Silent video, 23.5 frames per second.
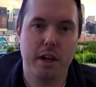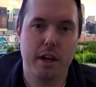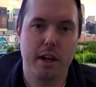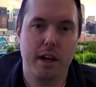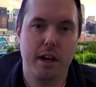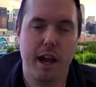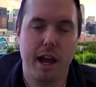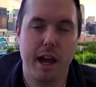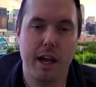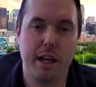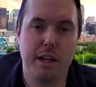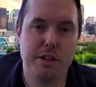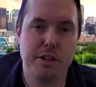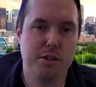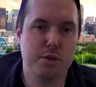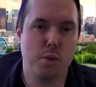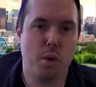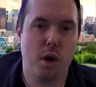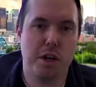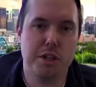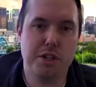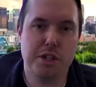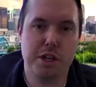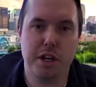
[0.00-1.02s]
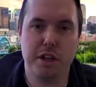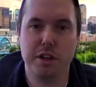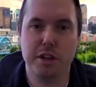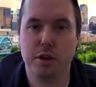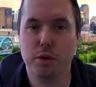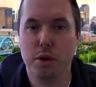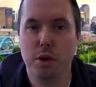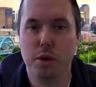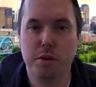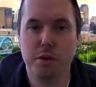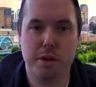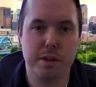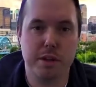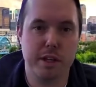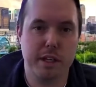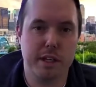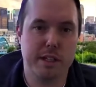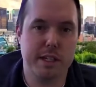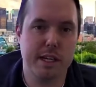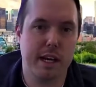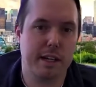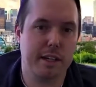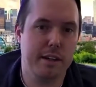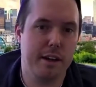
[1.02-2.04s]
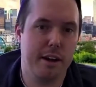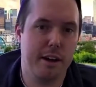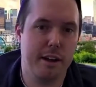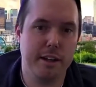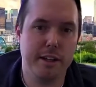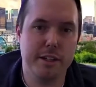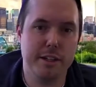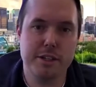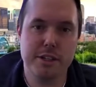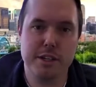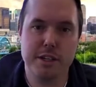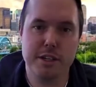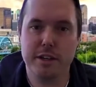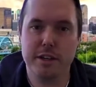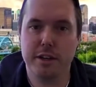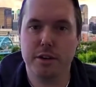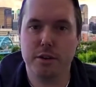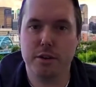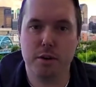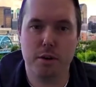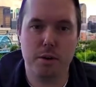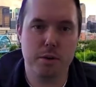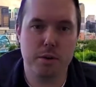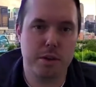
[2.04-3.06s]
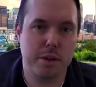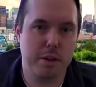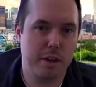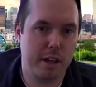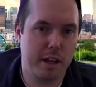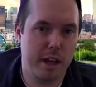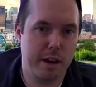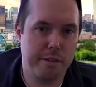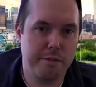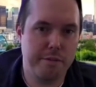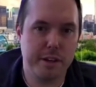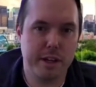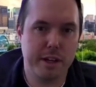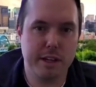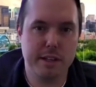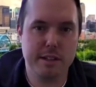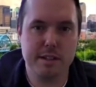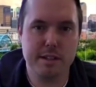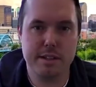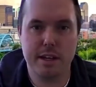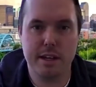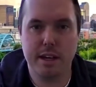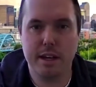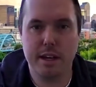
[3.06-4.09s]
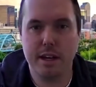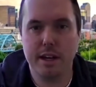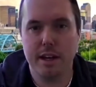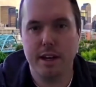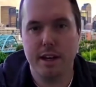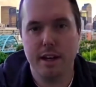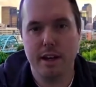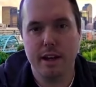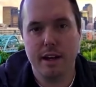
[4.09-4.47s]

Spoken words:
and just watching the growth of the technology, the growth of the efficacy,